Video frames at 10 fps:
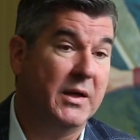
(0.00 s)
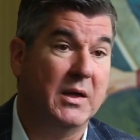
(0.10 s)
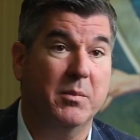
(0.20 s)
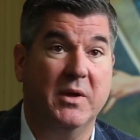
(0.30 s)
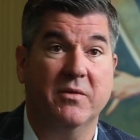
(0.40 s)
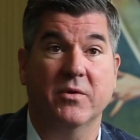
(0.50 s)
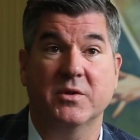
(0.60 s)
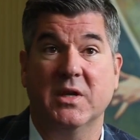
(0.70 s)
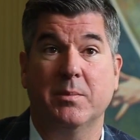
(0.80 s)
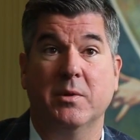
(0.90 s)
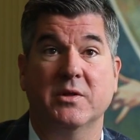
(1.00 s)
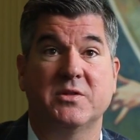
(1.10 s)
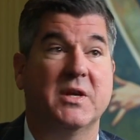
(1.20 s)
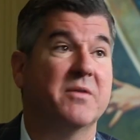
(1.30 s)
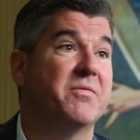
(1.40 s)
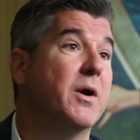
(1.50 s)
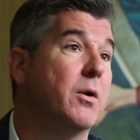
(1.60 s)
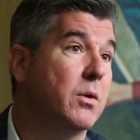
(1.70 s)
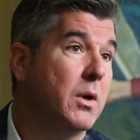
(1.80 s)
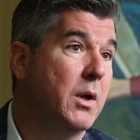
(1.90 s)
It can be, for example, a
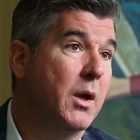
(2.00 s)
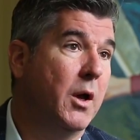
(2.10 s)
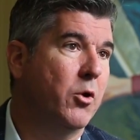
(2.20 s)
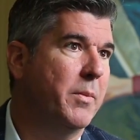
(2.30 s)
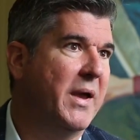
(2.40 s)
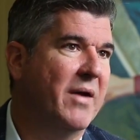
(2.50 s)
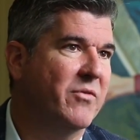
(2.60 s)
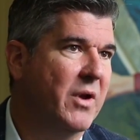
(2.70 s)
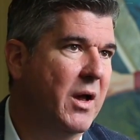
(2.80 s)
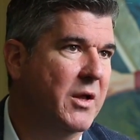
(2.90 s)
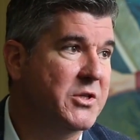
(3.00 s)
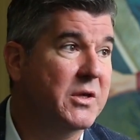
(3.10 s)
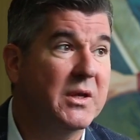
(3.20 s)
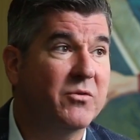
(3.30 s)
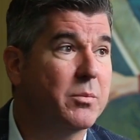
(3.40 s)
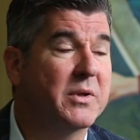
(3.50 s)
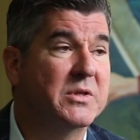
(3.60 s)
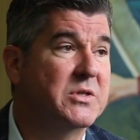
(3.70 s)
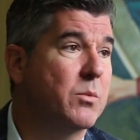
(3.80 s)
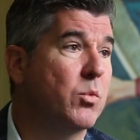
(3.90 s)
CFO who may have knowledge. It could even be
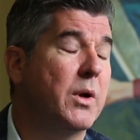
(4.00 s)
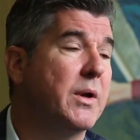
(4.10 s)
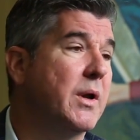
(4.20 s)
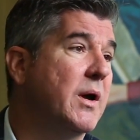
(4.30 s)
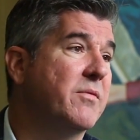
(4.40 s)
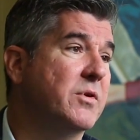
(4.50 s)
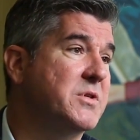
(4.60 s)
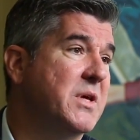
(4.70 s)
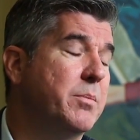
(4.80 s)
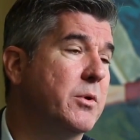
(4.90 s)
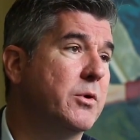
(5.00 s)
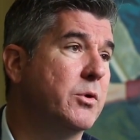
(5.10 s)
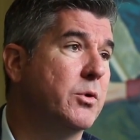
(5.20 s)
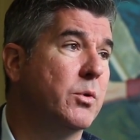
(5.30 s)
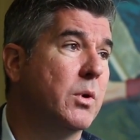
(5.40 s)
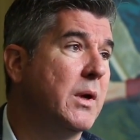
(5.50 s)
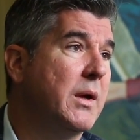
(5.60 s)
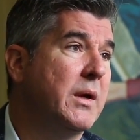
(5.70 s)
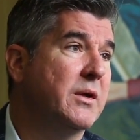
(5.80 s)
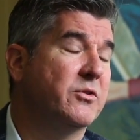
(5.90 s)
someone, for example, who
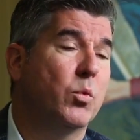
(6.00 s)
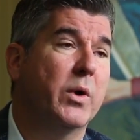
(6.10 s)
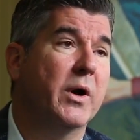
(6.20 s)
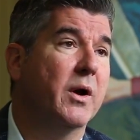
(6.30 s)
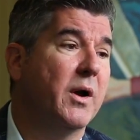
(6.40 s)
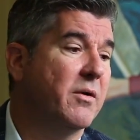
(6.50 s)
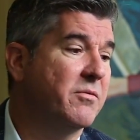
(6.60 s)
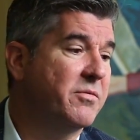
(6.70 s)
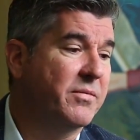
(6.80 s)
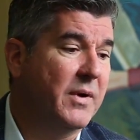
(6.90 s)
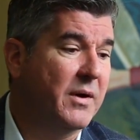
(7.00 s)
is aware of